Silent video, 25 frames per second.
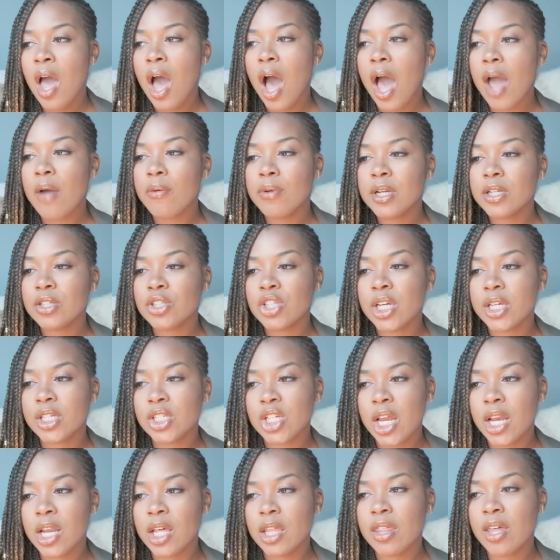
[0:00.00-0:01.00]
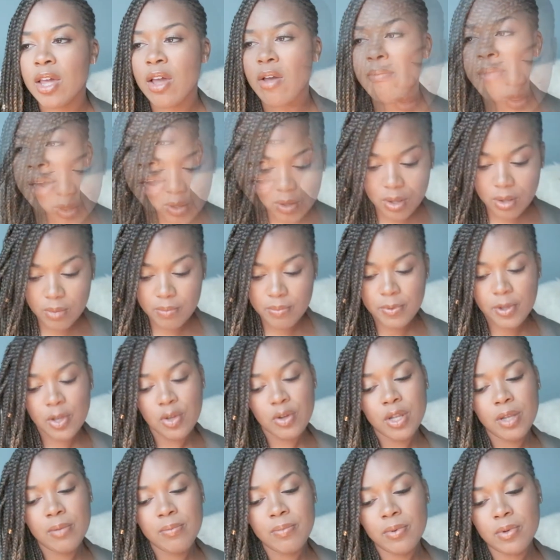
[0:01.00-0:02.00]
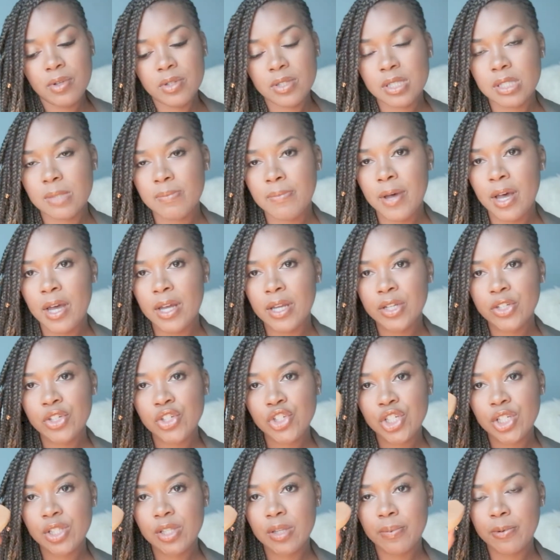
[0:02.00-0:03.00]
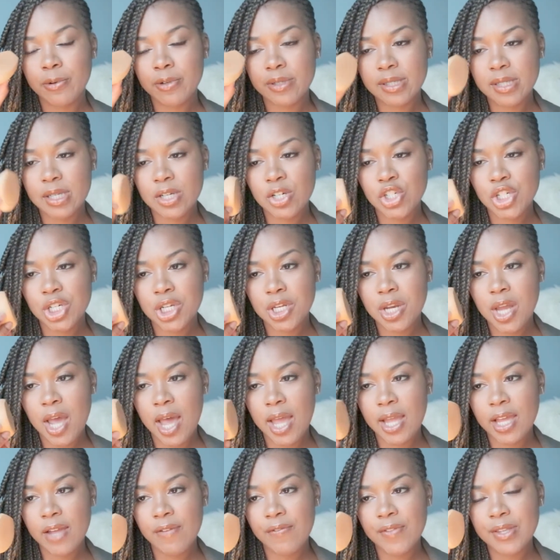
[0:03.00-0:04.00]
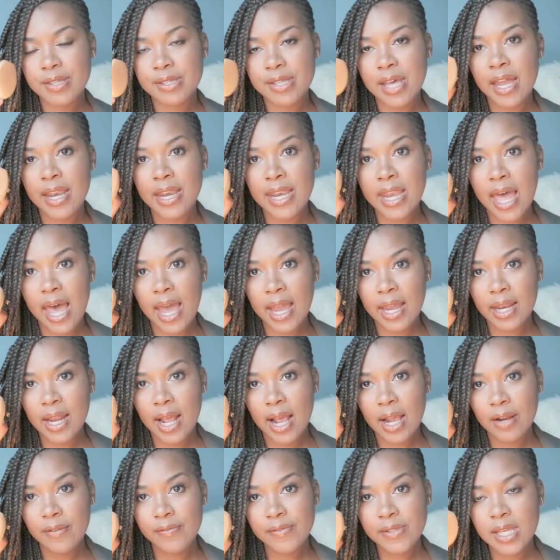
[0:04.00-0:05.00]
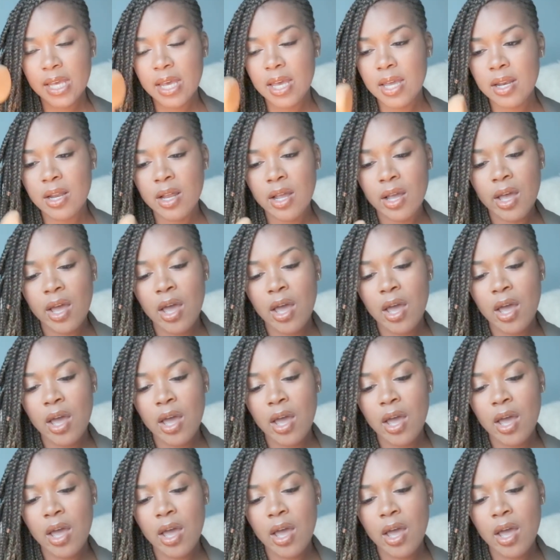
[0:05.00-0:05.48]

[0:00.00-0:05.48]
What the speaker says: I wouldn't change anything about it. Beauty sponge, the precision, I give this a 9 out of 10.